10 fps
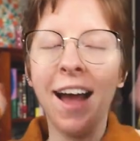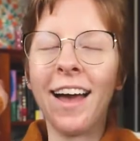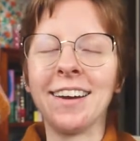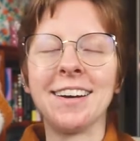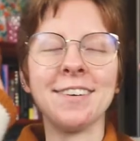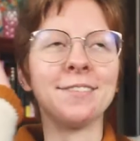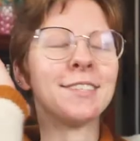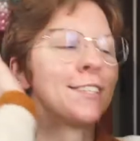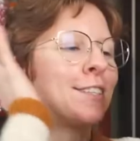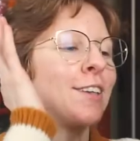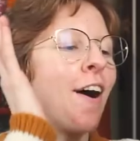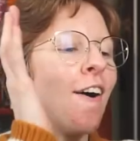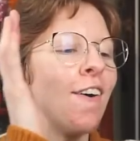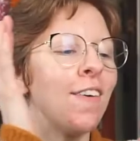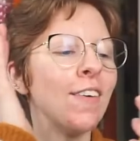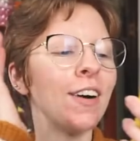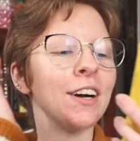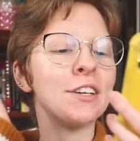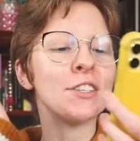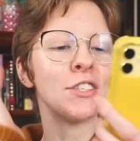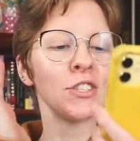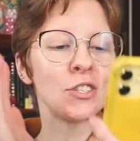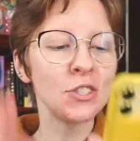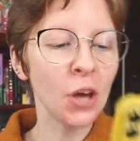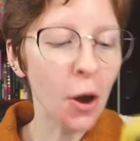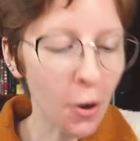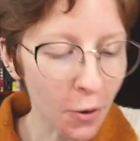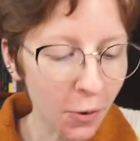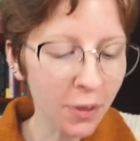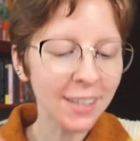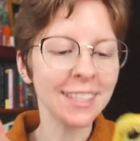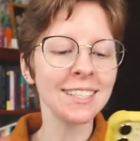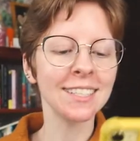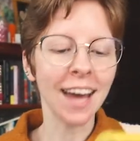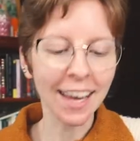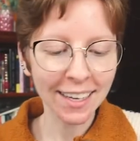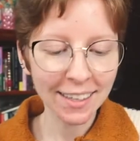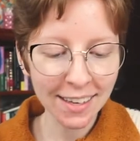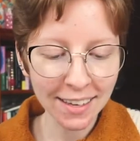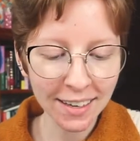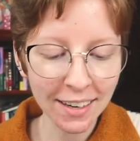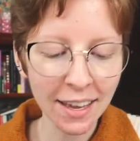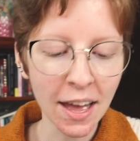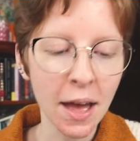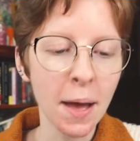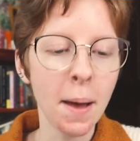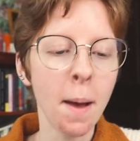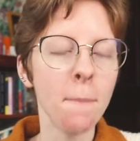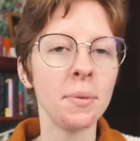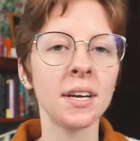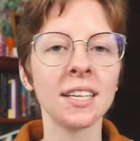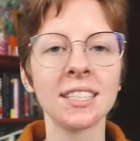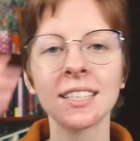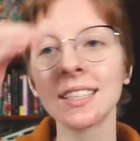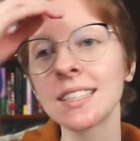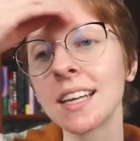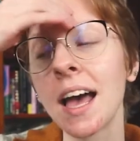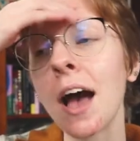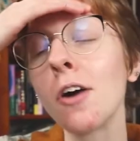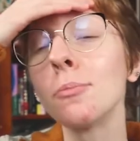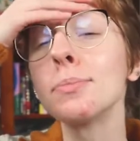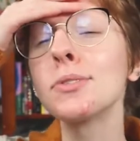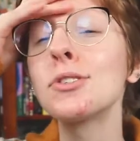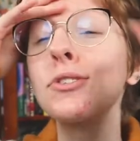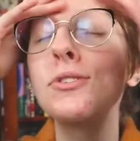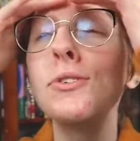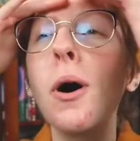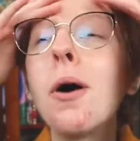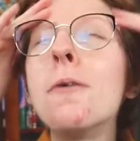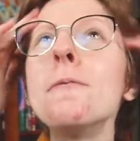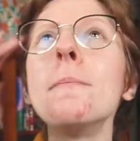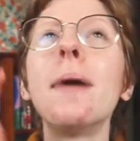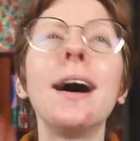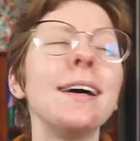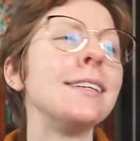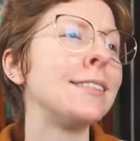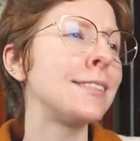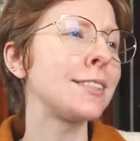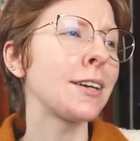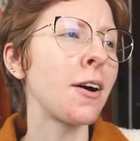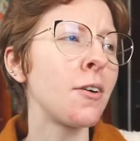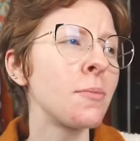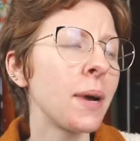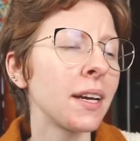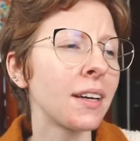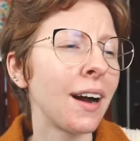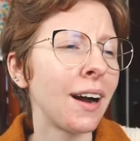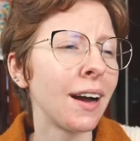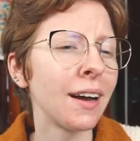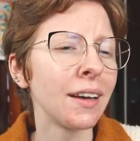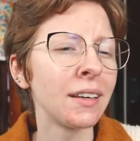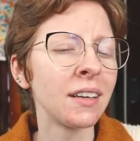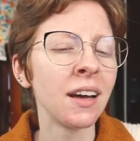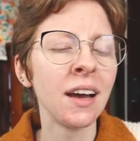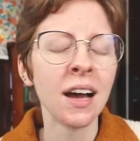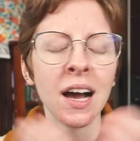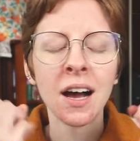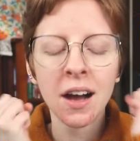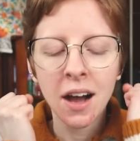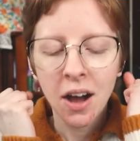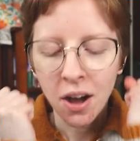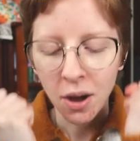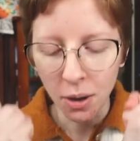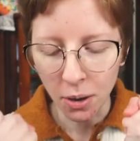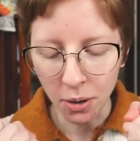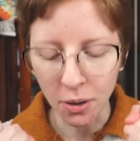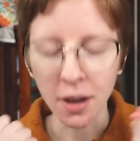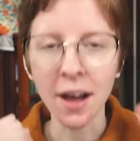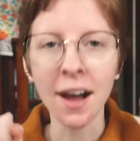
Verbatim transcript: and I'm so, so excited, because this is gonna help so much. Oh my god. Oh,